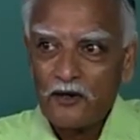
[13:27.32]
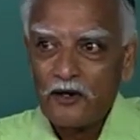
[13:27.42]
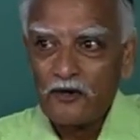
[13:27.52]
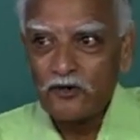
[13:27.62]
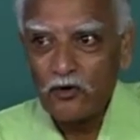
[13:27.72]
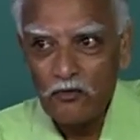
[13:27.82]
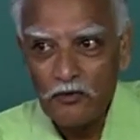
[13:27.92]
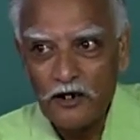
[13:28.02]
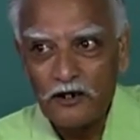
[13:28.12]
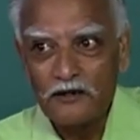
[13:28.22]
Now the
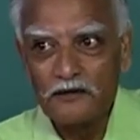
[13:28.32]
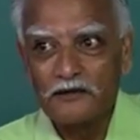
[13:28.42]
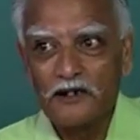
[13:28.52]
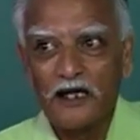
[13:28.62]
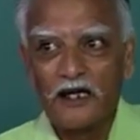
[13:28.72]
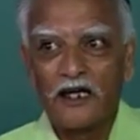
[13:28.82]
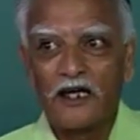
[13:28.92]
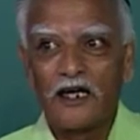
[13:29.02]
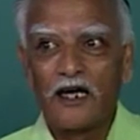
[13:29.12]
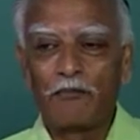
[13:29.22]
Roman
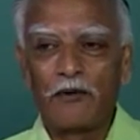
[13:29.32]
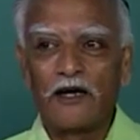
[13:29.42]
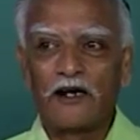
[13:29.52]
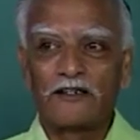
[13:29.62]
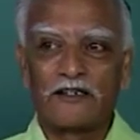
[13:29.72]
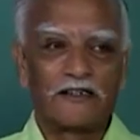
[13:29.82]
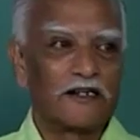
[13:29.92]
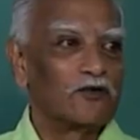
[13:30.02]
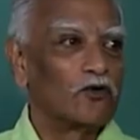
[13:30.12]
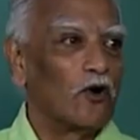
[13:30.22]
Empire, as I
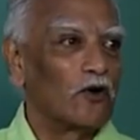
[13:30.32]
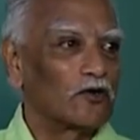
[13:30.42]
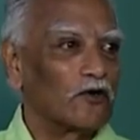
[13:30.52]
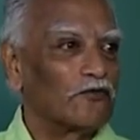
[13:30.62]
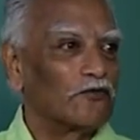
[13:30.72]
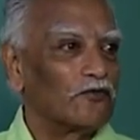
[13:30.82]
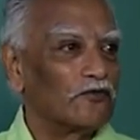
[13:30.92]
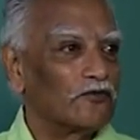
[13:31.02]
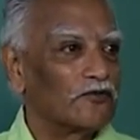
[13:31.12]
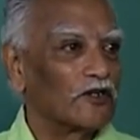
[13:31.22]
said, grew out of
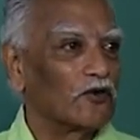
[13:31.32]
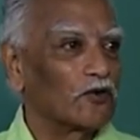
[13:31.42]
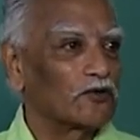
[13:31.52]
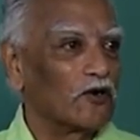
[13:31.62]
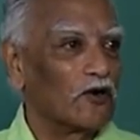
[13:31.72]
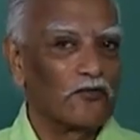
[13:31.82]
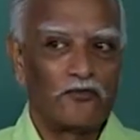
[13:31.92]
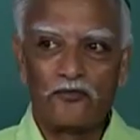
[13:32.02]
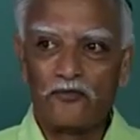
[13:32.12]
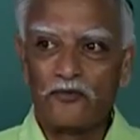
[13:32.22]
the growth of
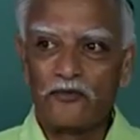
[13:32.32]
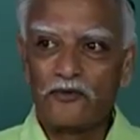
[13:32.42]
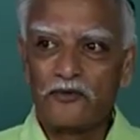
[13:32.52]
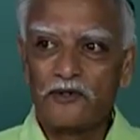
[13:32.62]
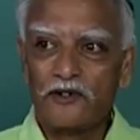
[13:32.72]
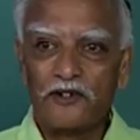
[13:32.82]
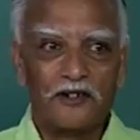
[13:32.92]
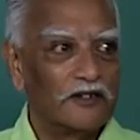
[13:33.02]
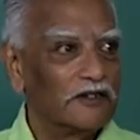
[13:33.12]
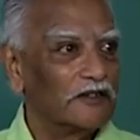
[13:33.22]

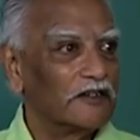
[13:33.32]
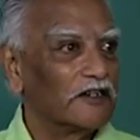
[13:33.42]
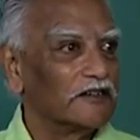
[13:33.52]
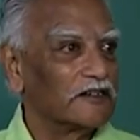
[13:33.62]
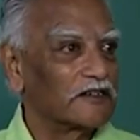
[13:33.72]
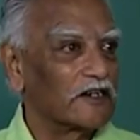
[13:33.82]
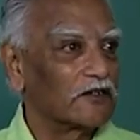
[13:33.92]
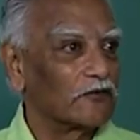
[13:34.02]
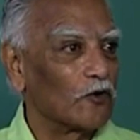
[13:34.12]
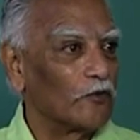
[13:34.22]
the city state
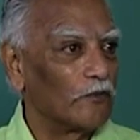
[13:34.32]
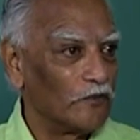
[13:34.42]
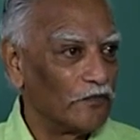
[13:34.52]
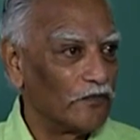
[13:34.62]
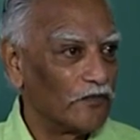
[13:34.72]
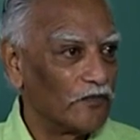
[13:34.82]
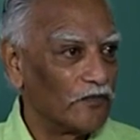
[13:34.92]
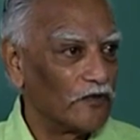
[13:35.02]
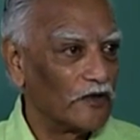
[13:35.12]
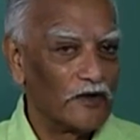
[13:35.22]
of Rome,
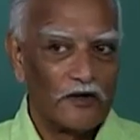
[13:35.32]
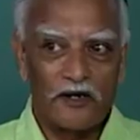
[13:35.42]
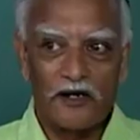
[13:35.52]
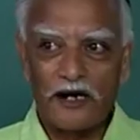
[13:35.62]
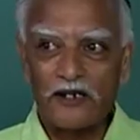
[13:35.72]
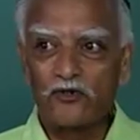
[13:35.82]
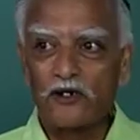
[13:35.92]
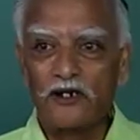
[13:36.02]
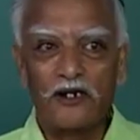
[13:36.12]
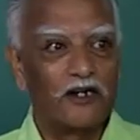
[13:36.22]

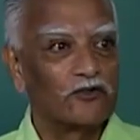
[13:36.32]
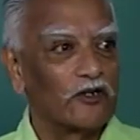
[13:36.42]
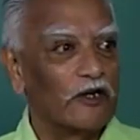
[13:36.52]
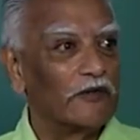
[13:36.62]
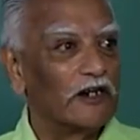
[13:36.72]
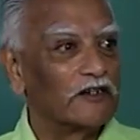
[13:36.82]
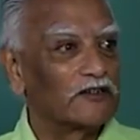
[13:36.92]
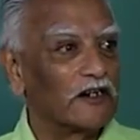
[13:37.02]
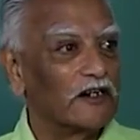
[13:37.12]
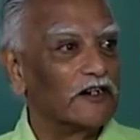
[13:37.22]
gradually into
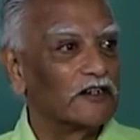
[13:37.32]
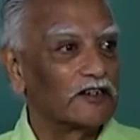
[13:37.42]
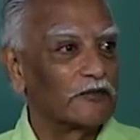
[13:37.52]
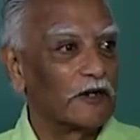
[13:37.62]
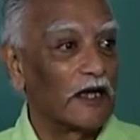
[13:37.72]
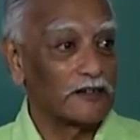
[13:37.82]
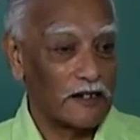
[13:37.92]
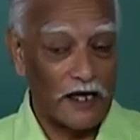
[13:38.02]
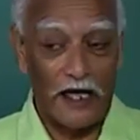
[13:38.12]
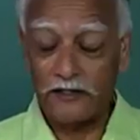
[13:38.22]
eminence and leadership as
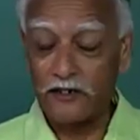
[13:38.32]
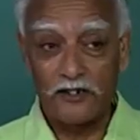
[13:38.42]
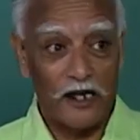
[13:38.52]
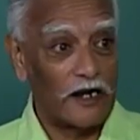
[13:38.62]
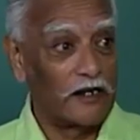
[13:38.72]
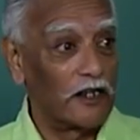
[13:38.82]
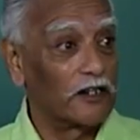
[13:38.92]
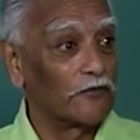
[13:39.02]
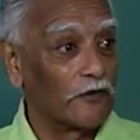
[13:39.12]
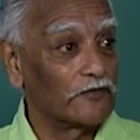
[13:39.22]
Athens had
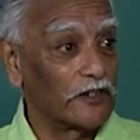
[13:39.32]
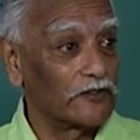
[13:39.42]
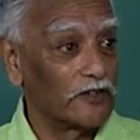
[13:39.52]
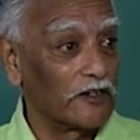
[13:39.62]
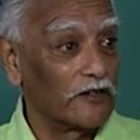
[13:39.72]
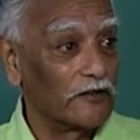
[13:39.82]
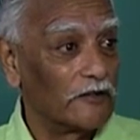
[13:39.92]
in the fifth century.